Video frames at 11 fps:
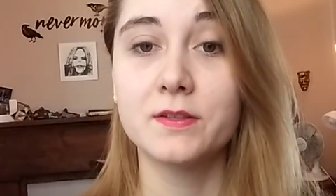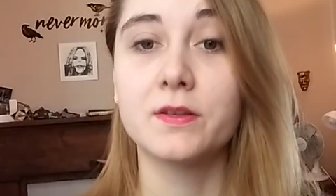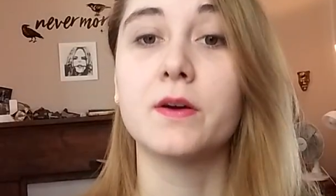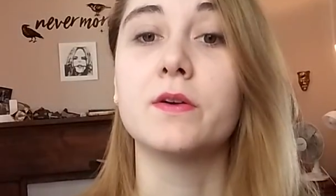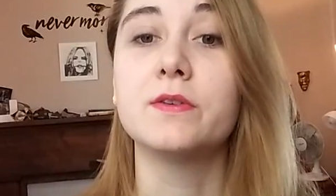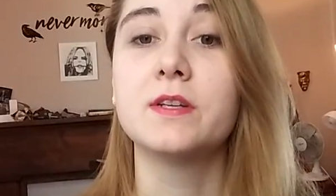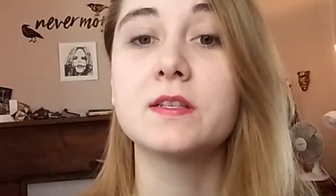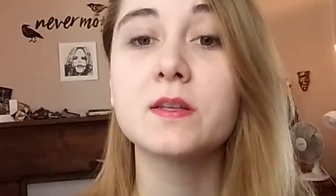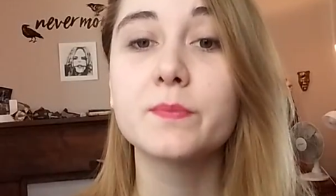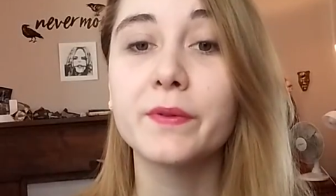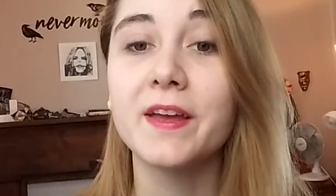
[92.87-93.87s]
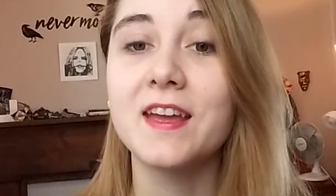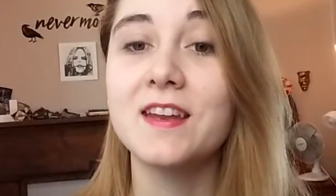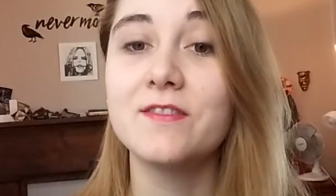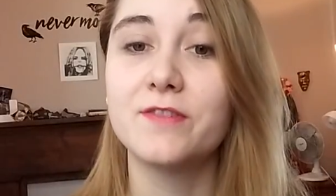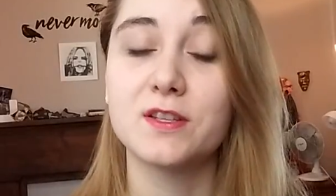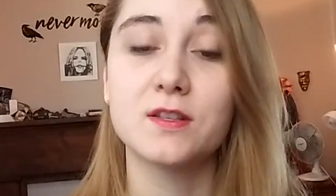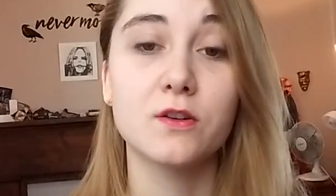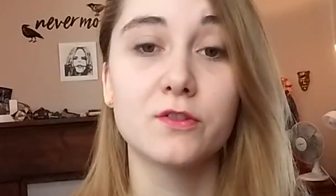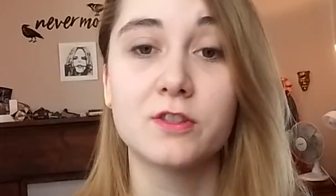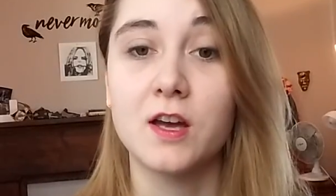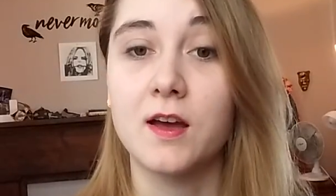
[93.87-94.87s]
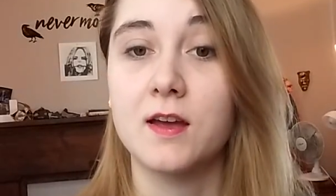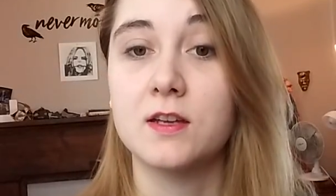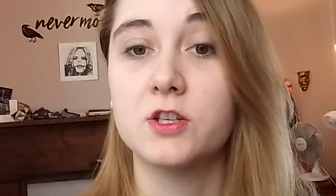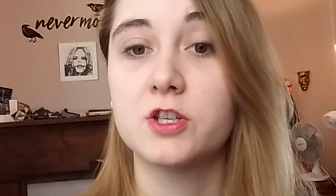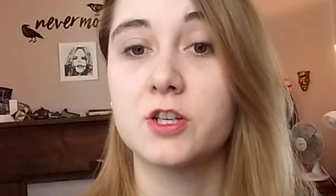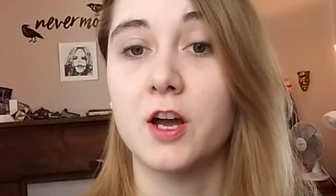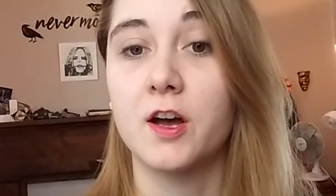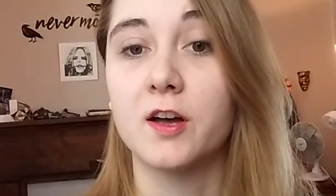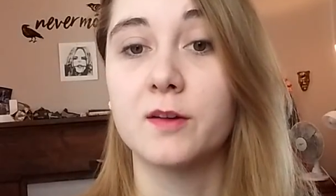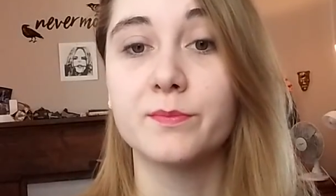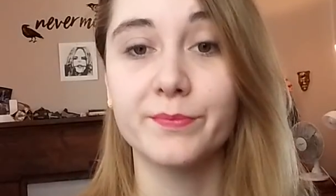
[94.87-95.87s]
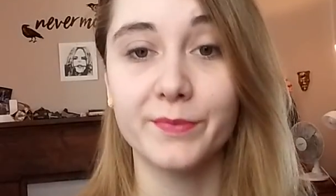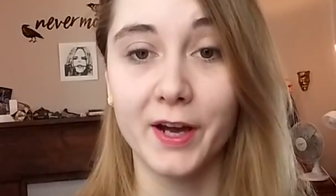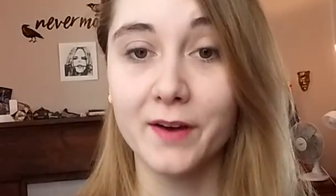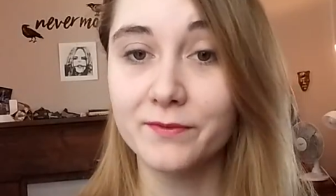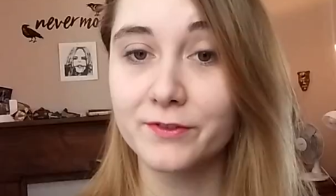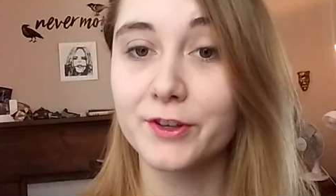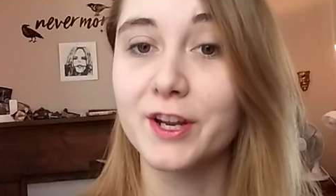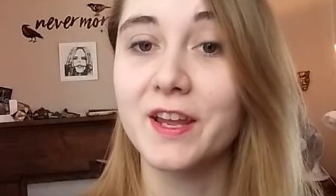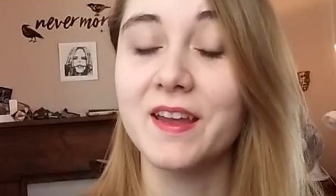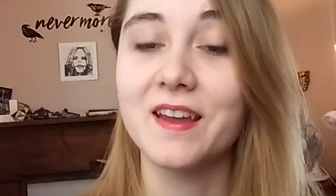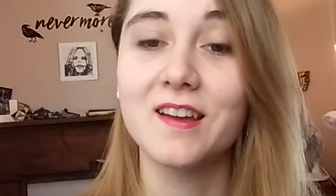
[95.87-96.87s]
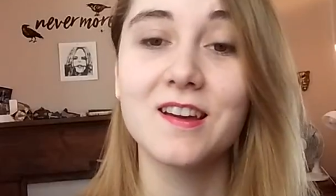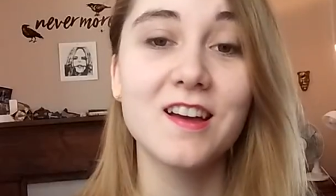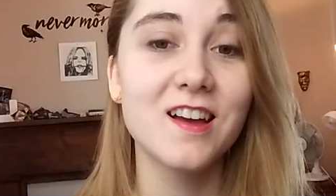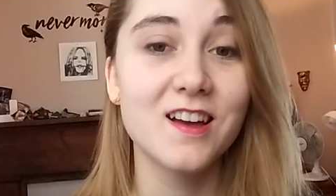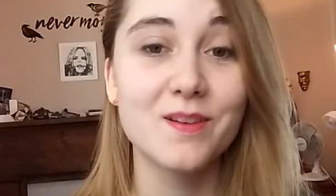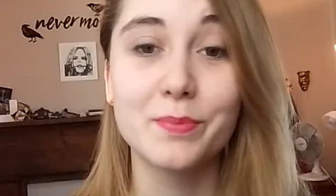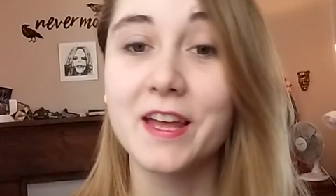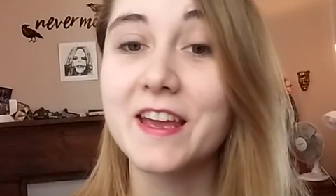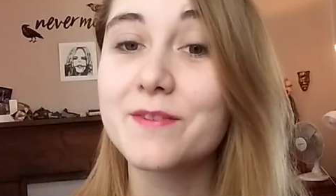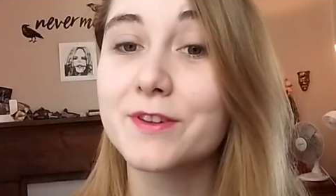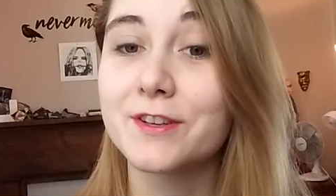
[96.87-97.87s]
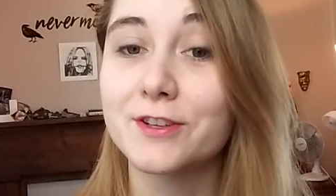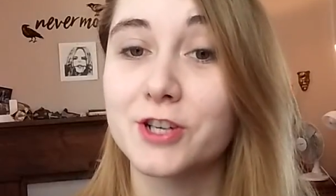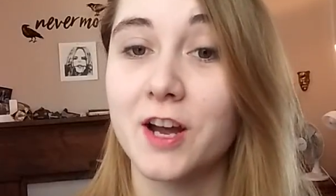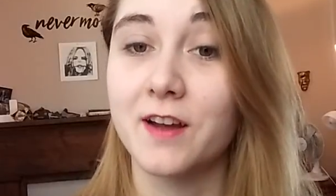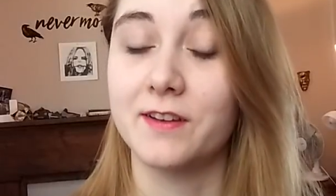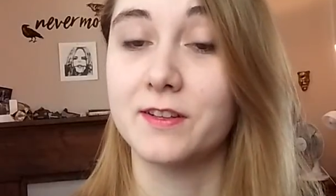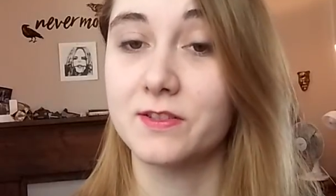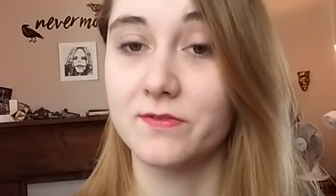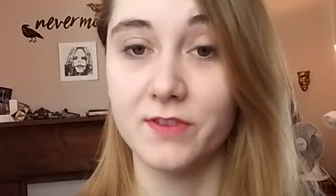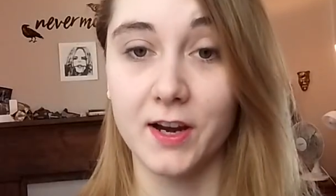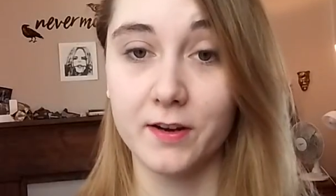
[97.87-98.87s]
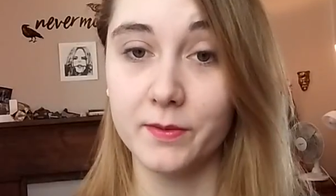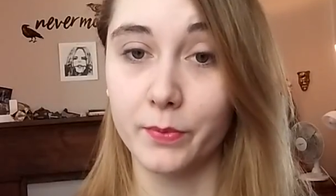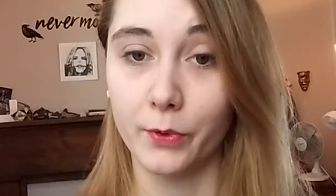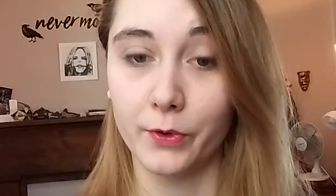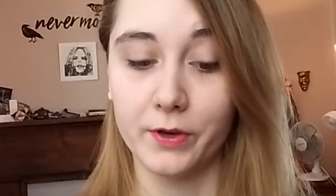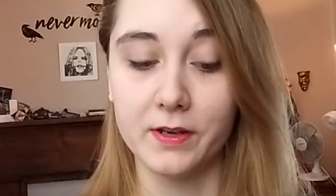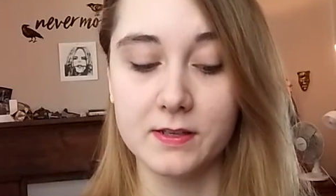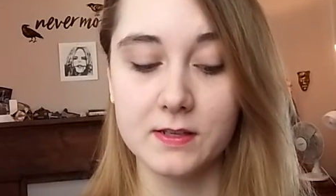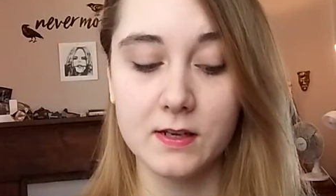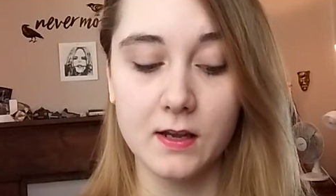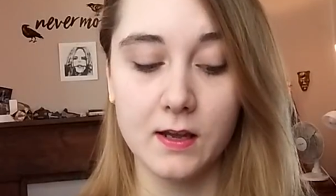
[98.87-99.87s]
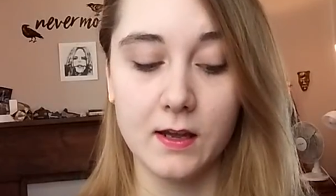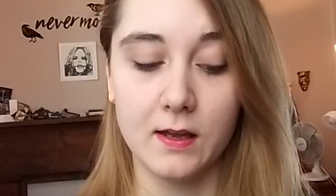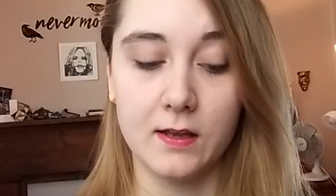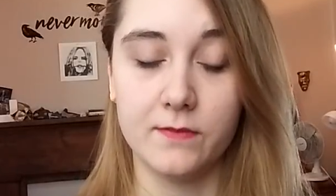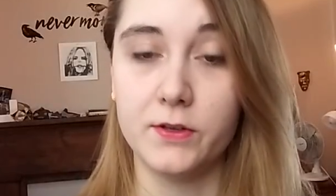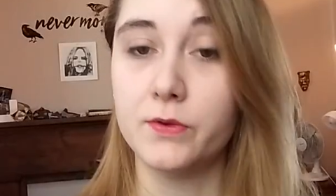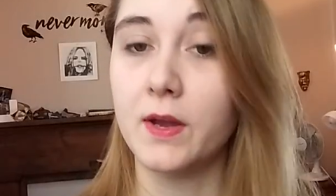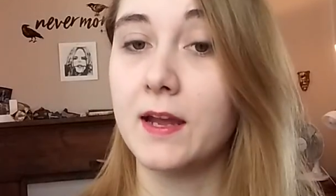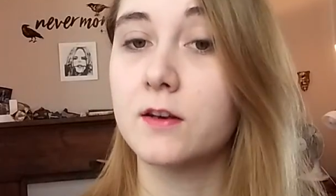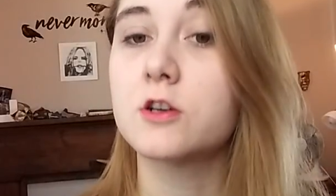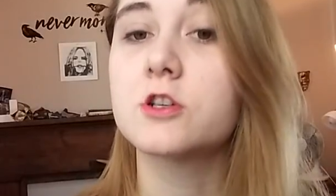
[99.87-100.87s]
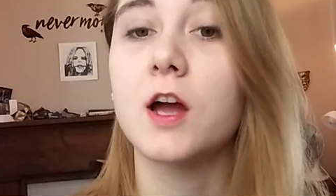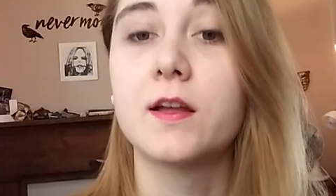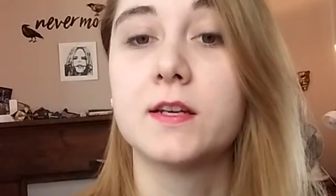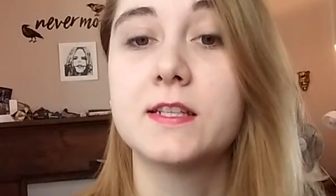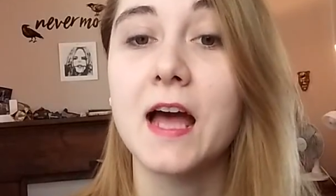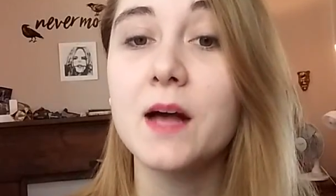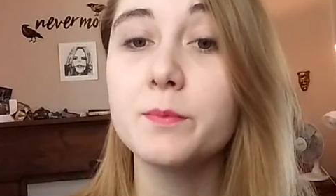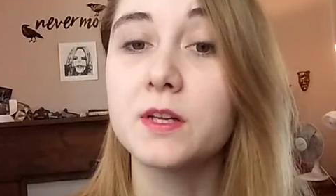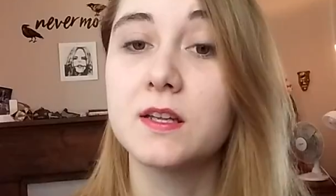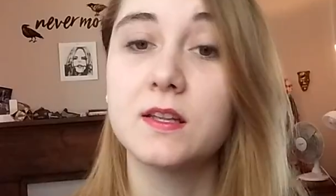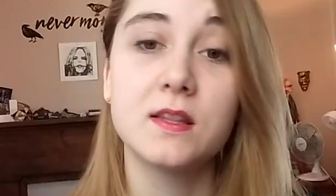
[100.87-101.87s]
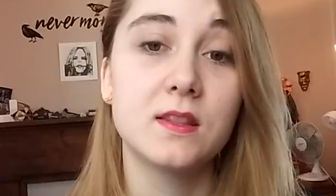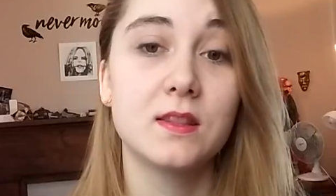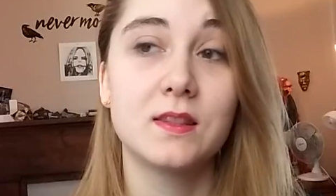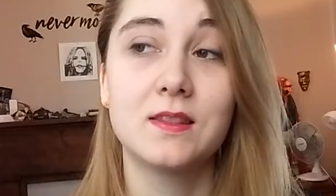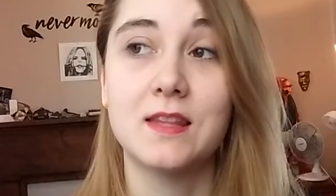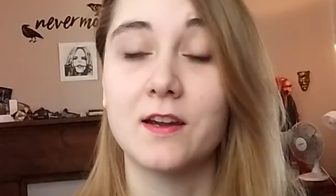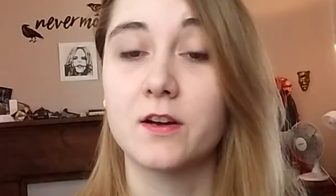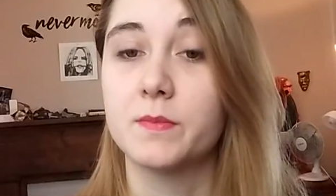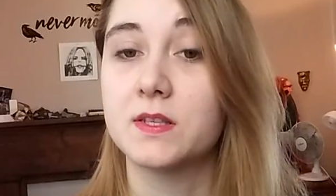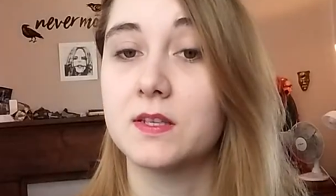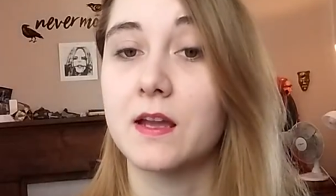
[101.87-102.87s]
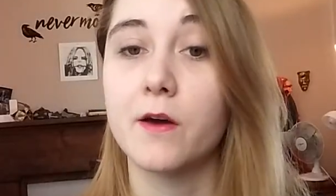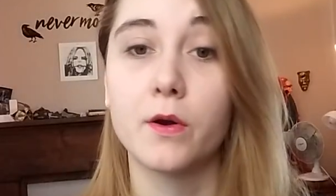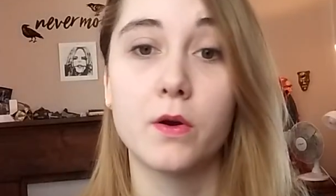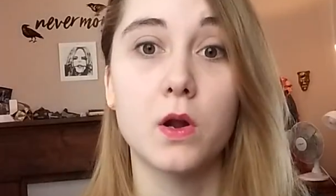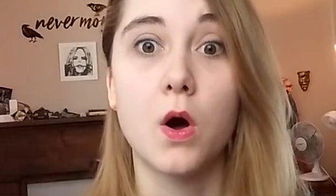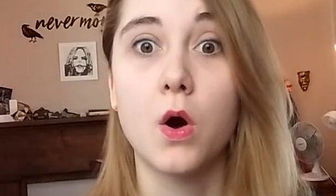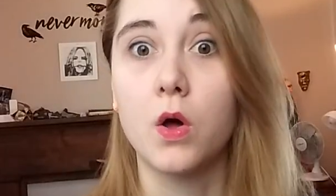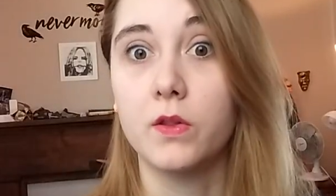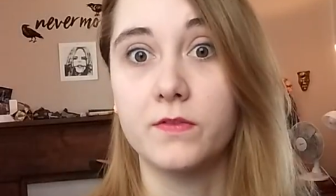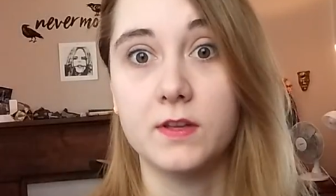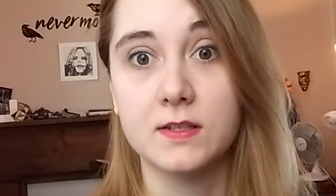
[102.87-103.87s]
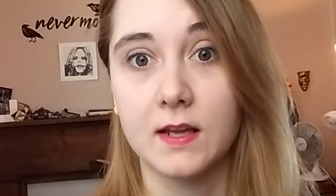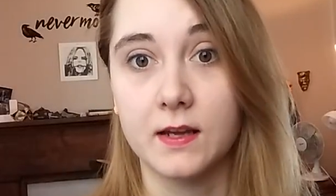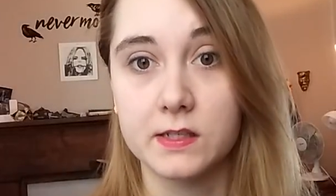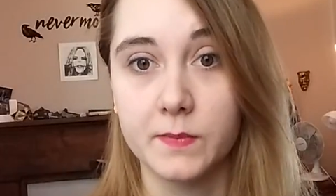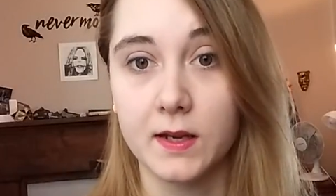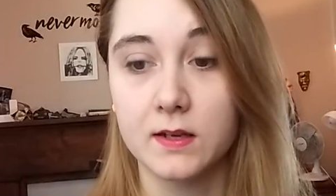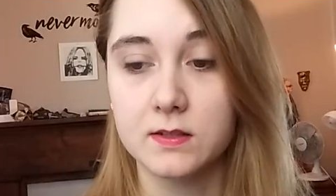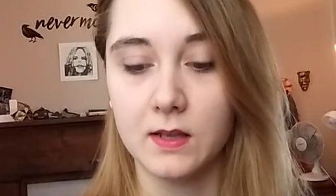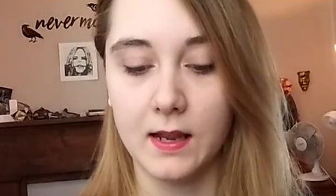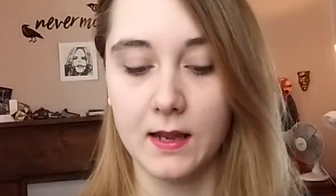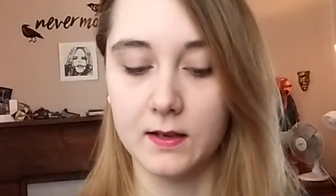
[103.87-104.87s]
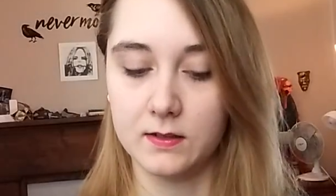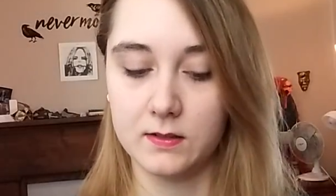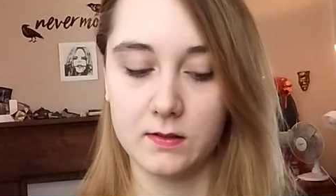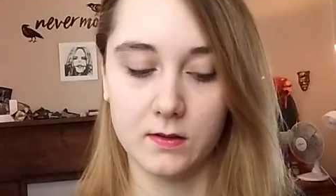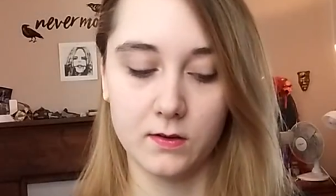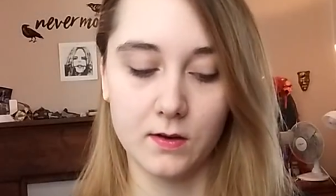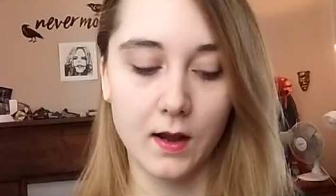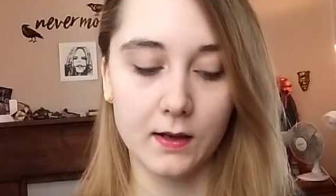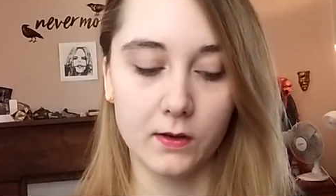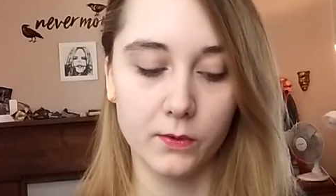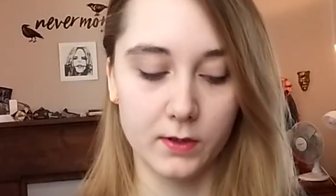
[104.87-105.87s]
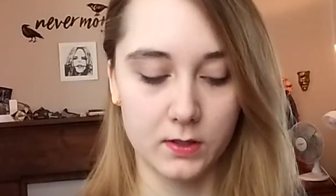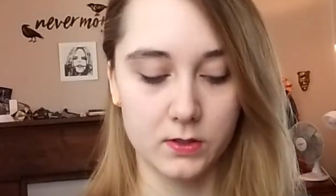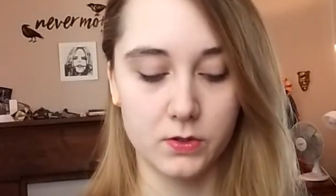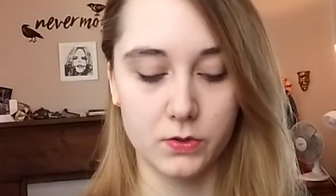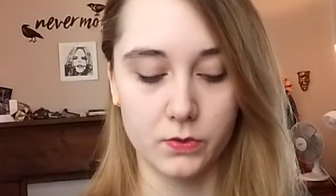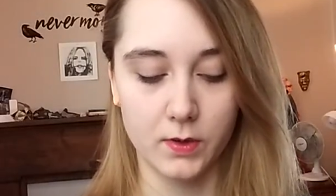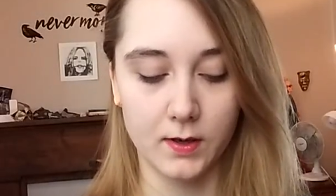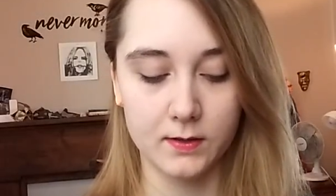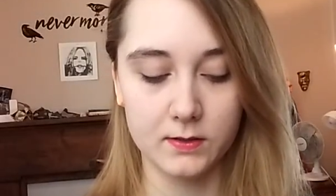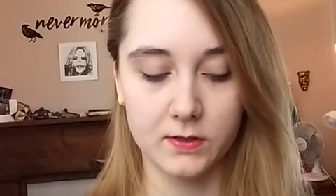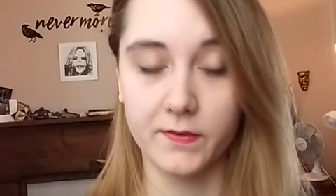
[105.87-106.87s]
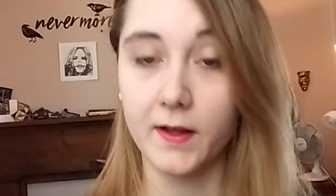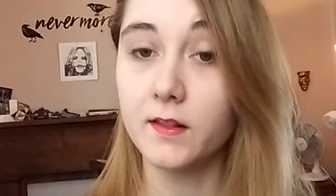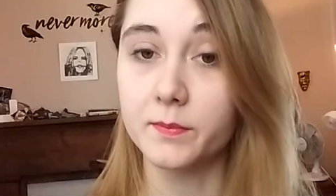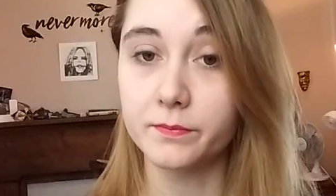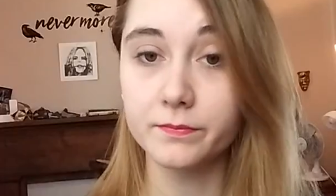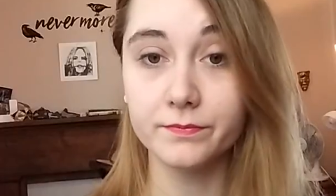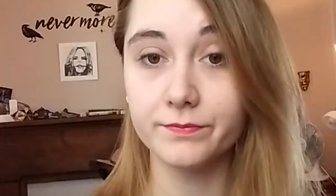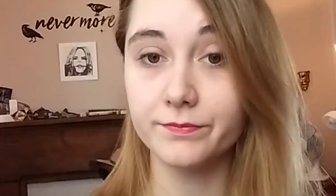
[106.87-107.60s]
So, discipline, physical touch, comforting, playing with your child is very important. If you hand your child a tablet, they are missing out on all of these aspects and they're not going to develop.